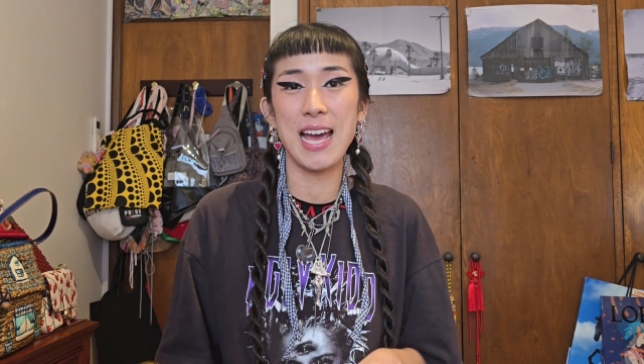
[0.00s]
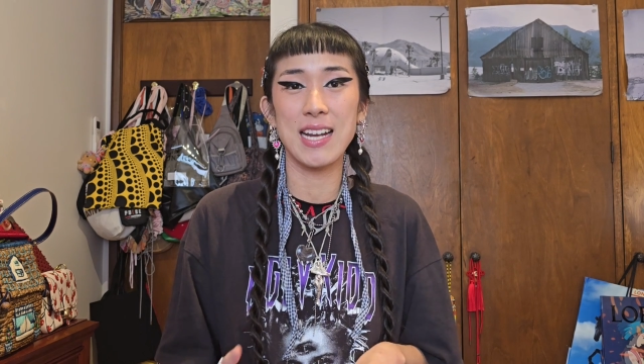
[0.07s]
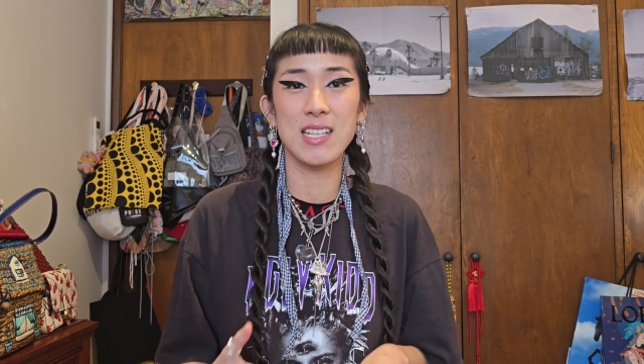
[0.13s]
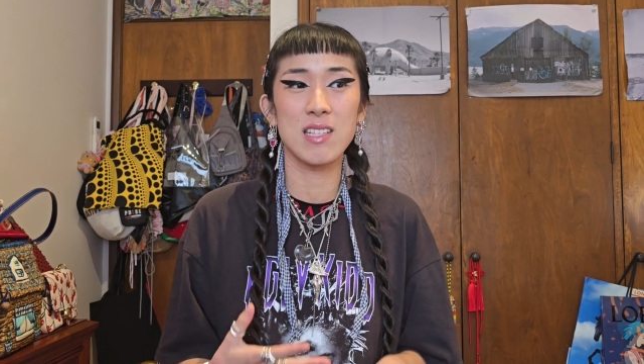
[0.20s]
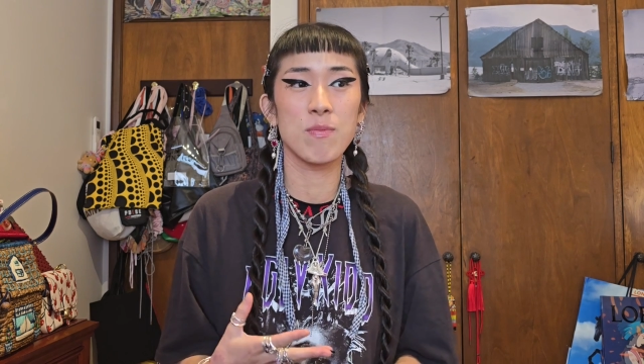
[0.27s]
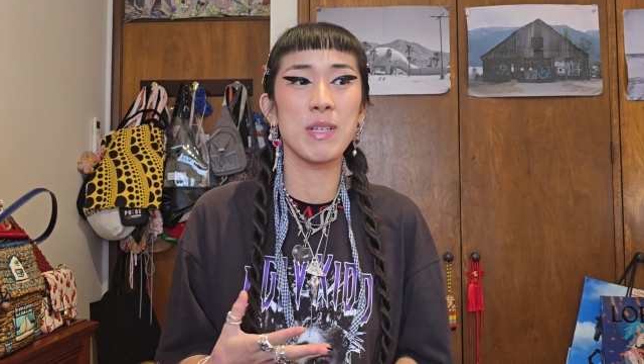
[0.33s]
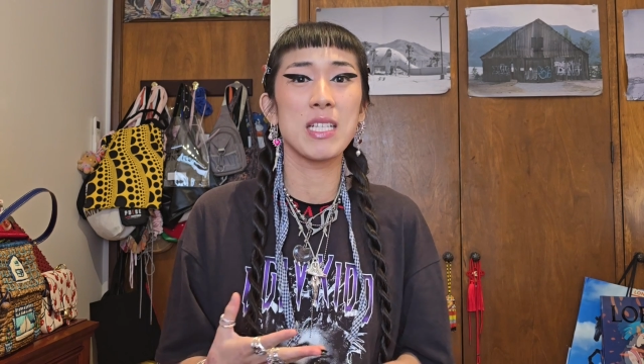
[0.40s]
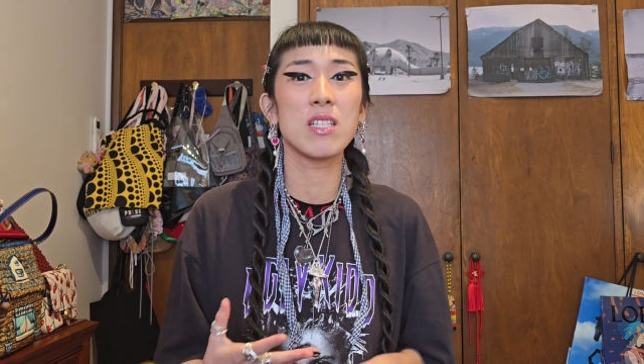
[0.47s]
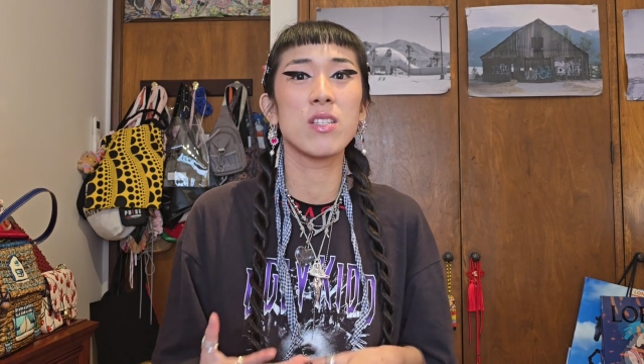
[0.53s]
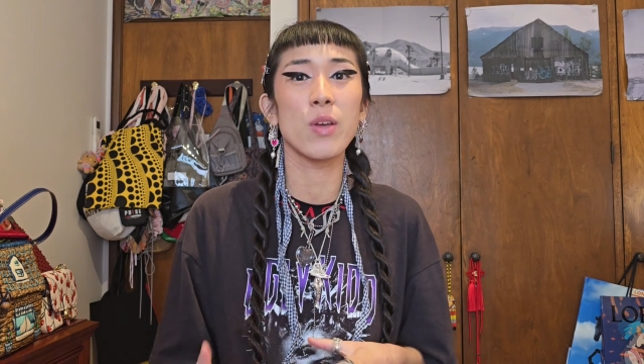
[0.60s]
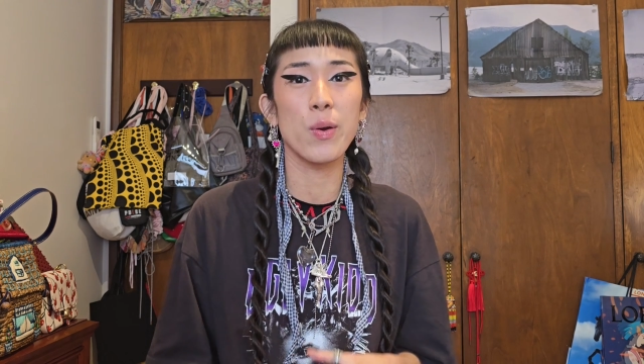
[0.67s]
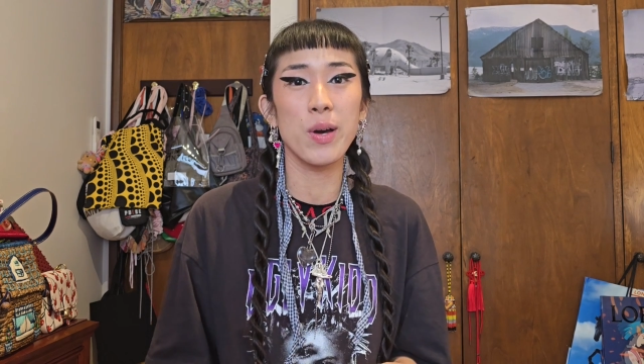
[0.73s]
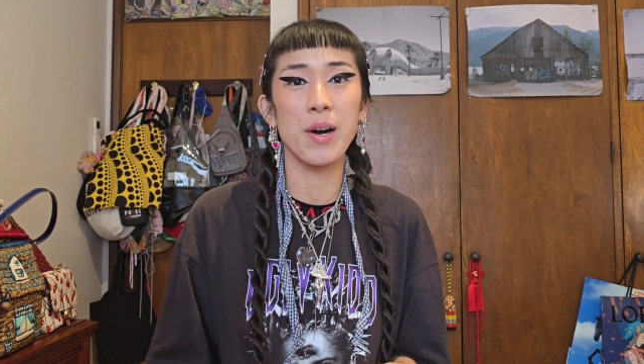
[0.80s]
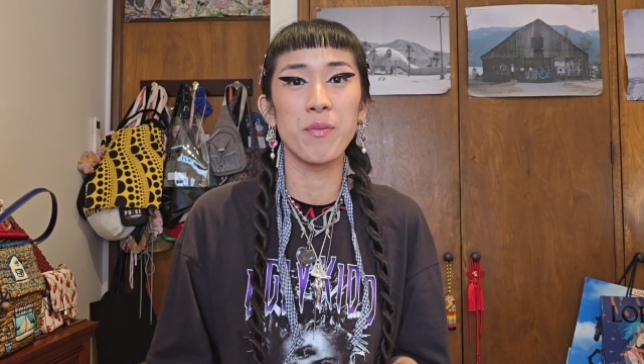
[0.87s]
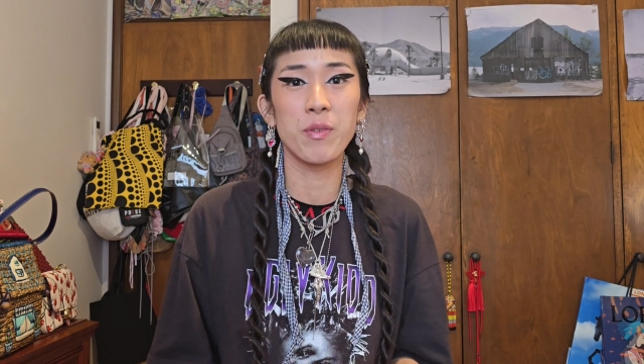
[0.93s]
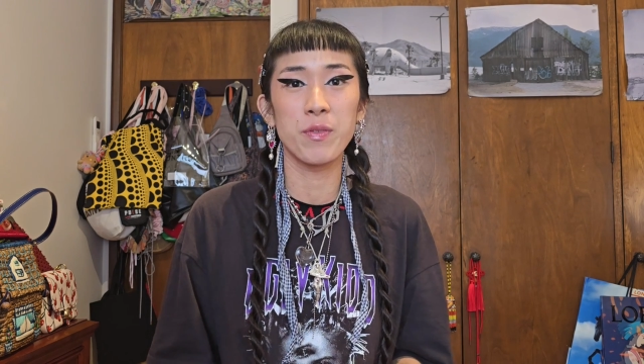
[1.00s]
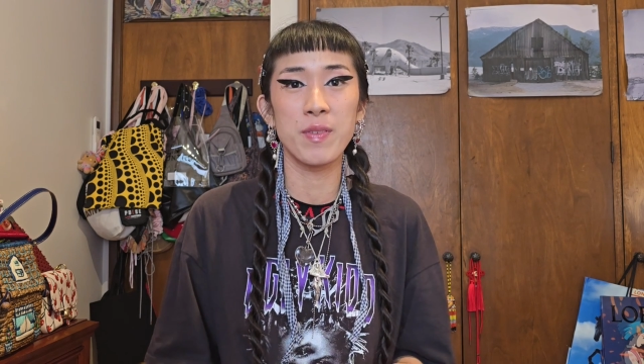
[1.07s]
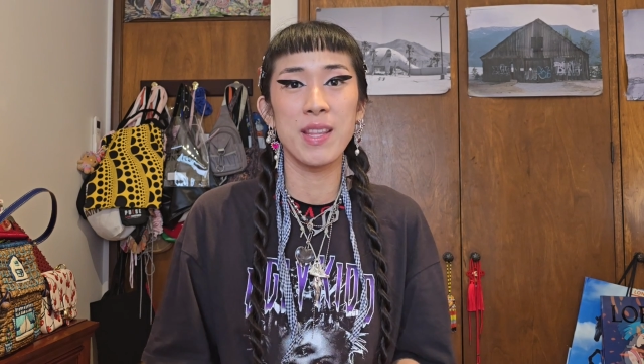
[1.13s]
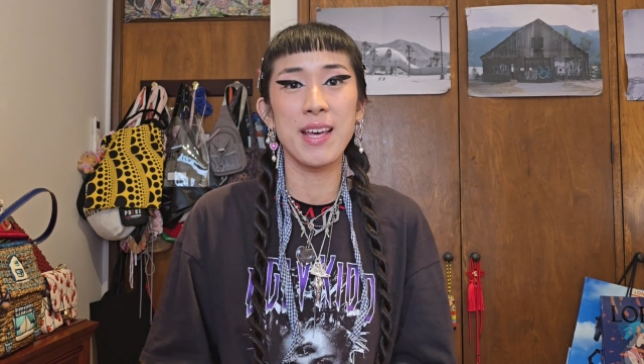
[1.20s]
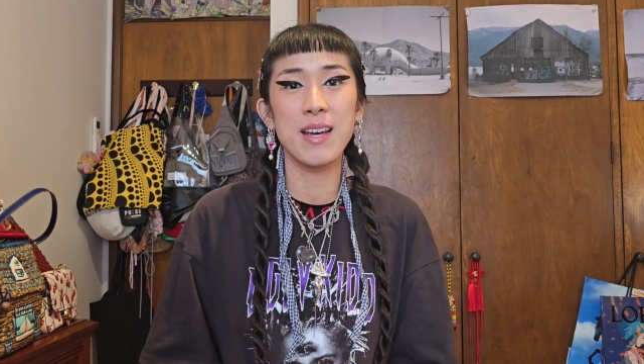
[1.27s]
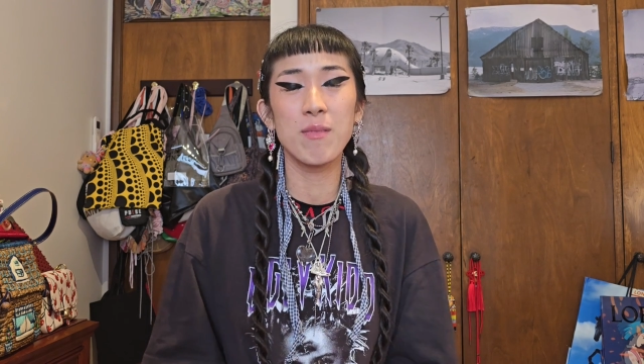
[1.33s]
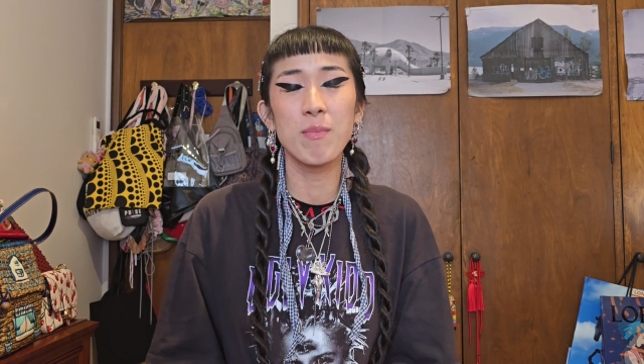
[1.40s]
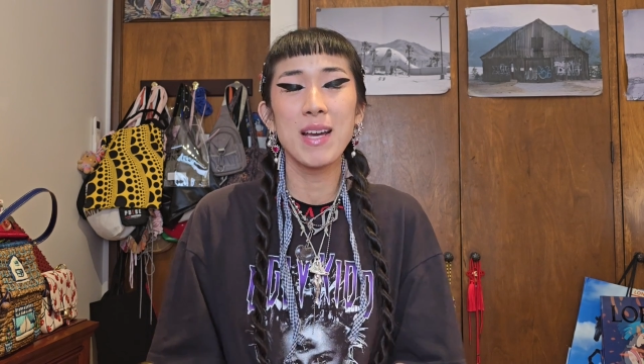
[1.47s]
and it's been so helpful for them.